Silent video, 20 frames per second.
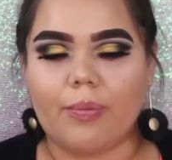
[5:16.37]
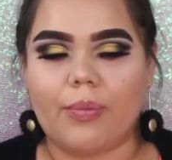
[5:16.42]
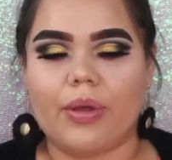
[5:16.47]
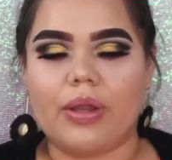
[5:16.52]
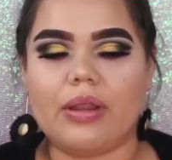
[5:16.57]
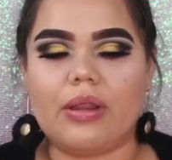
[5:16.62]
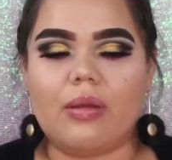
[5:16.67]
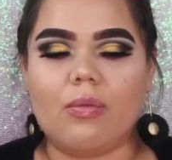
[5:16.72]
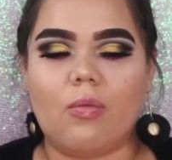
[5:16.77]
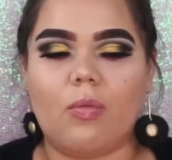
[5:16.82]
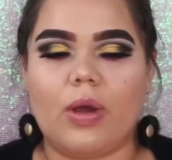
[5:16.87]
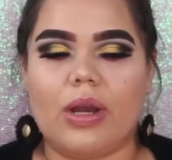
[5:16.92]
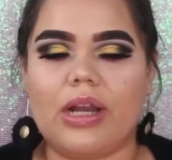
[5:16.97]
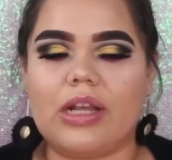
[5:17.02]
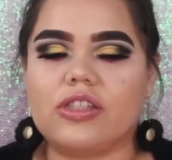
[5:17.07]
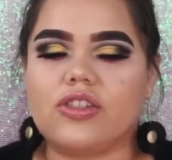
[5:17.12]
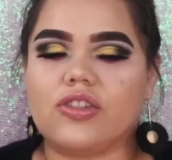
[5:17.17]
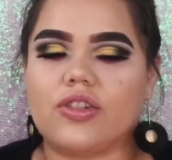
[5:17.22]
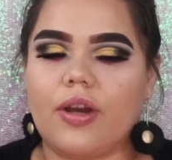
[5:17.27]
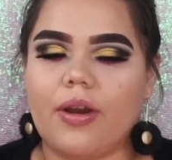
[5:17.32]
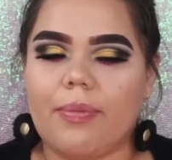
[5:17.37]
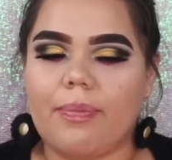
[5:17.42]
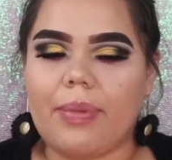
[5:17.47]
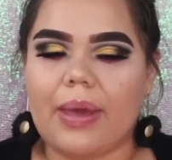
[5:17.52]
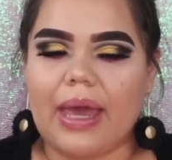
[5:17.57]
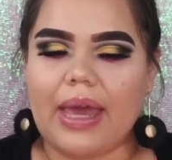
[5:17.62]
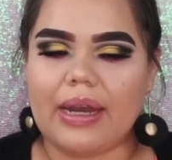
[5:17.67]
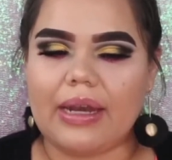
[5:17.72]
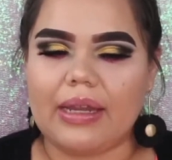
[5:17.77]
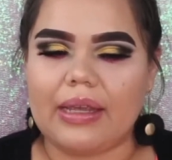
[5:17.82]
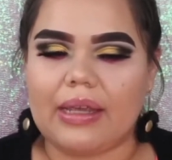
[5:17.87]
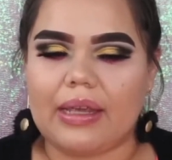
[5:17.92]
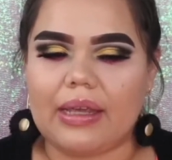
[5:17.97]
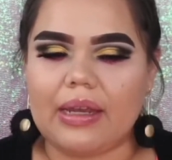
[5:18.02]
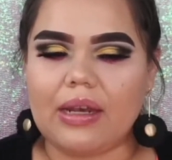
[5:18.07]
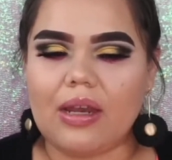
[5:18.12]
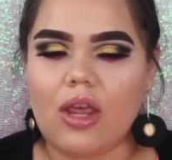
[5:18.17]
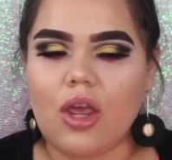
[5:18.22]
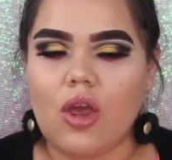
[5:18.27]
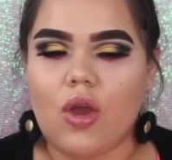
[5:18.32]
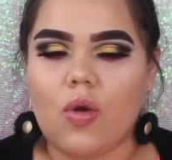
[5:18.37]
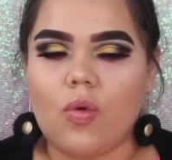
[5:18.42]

But when I started panicking